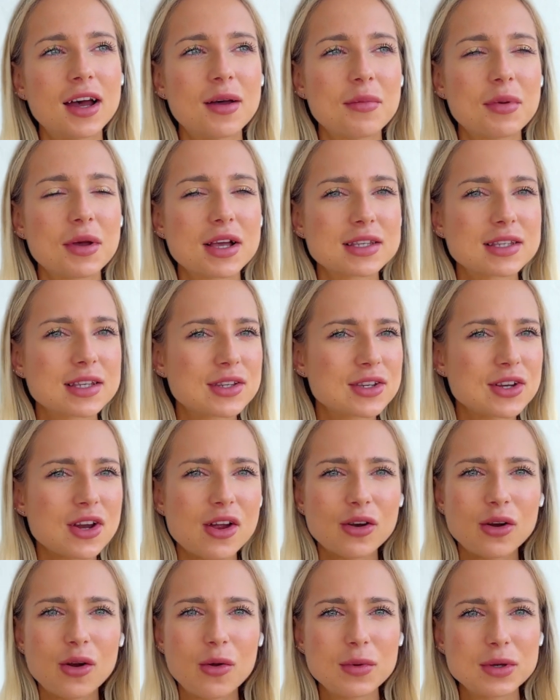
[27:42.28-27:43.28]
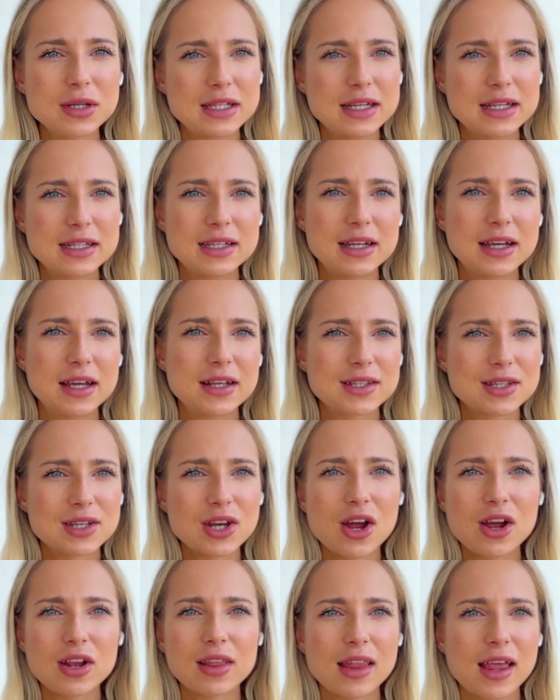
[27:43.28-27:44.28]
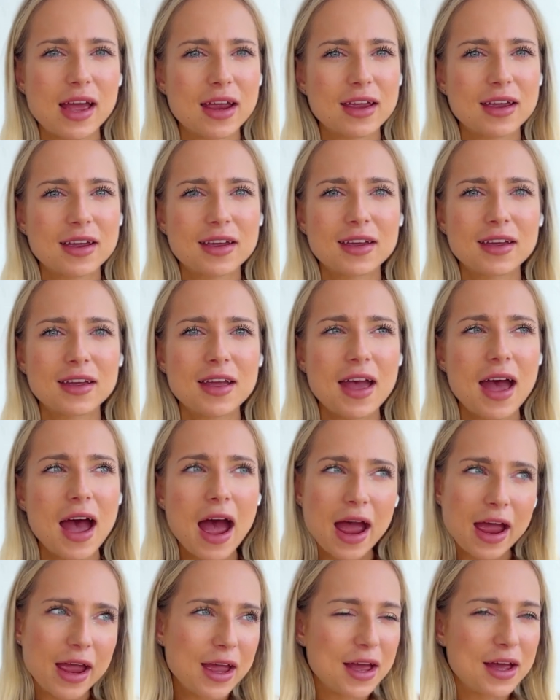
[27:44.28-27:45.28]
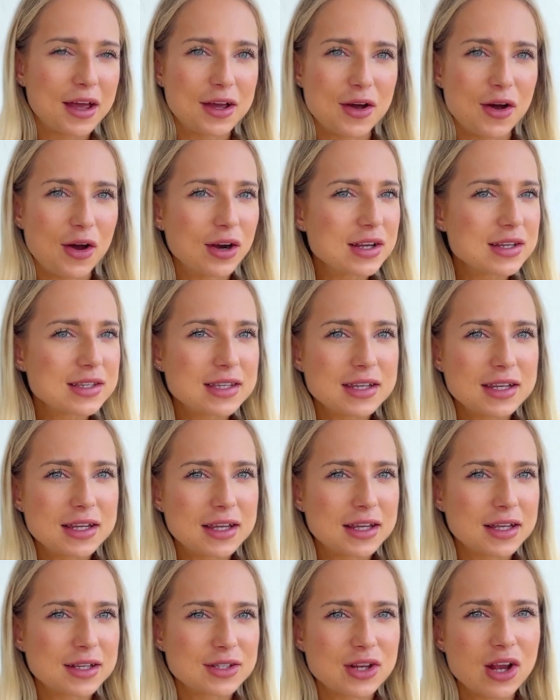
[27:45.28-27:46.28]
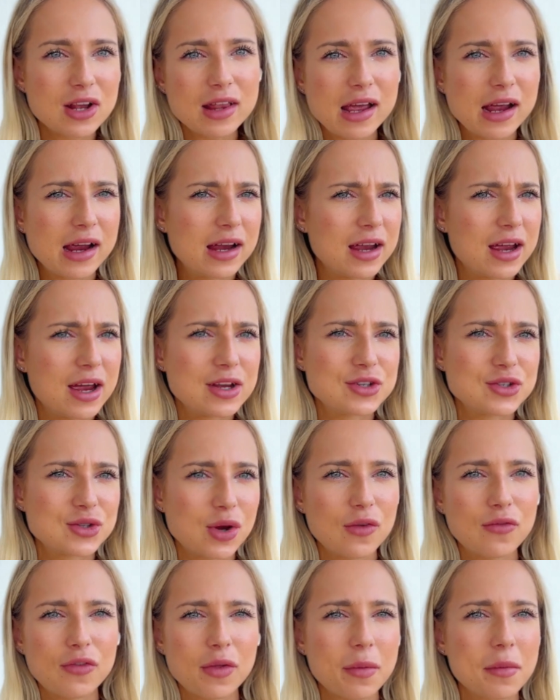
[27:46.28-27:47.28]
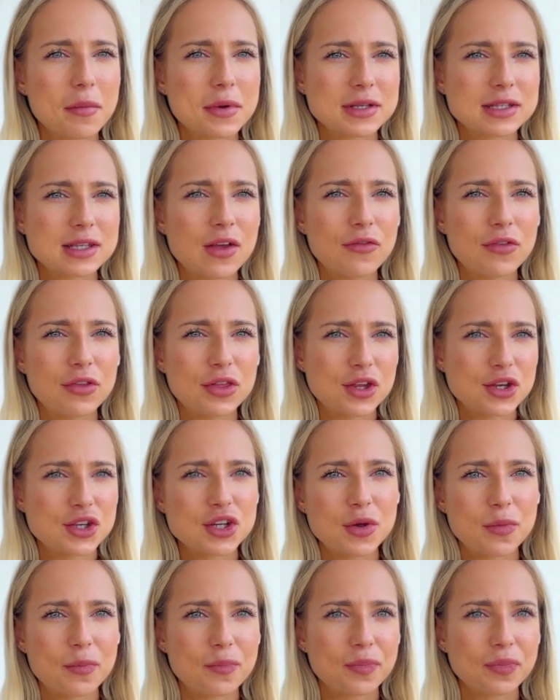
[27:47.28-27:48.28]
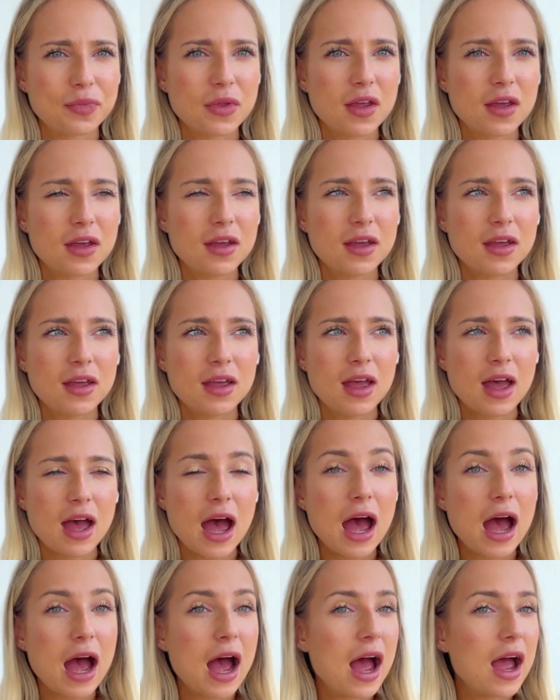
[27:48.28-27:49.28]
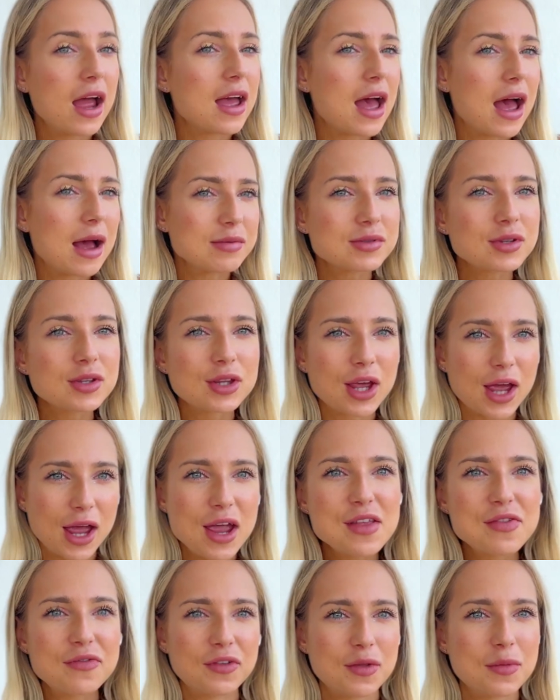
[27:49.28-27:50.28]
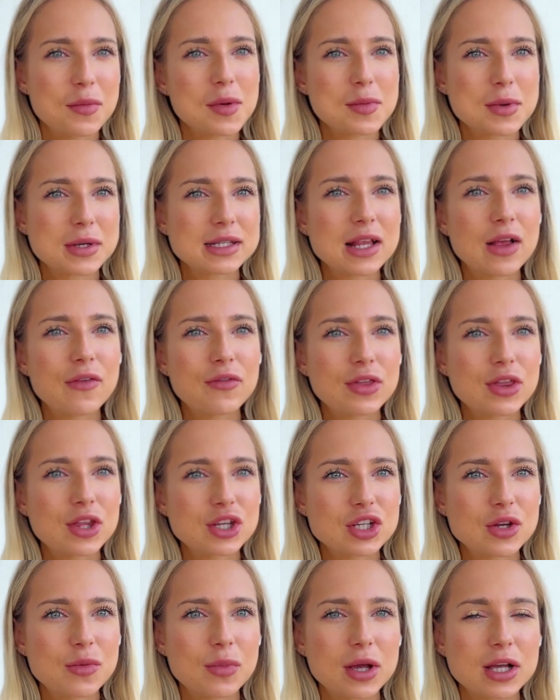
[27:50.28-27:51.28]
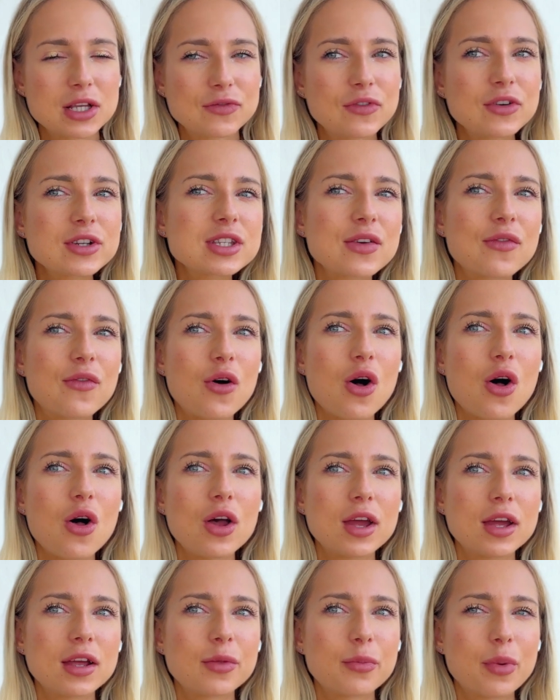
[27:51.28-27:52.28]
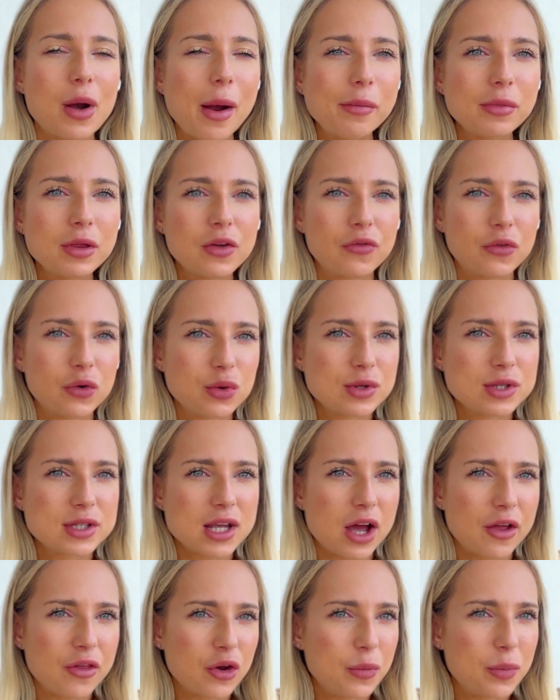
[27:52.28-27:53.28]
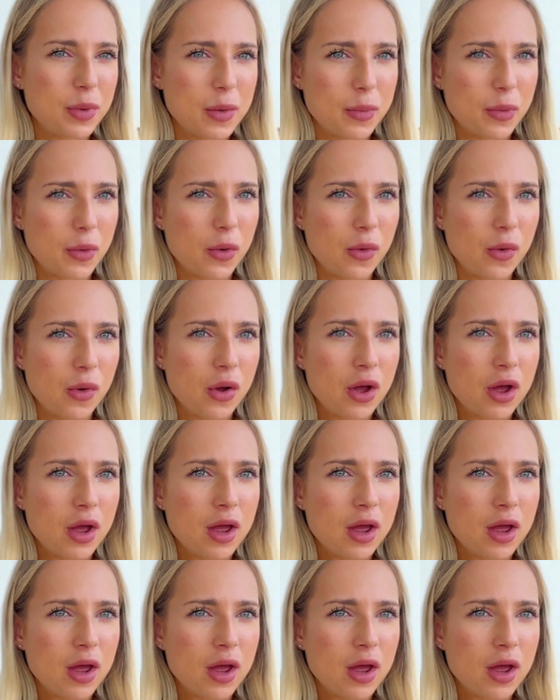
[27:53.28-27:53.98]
because it's not always easy. It's not like it's not like I enjoy filming myself in the gym. I absolutely hate filming myself in the gym because first of all, it probably ruins other people,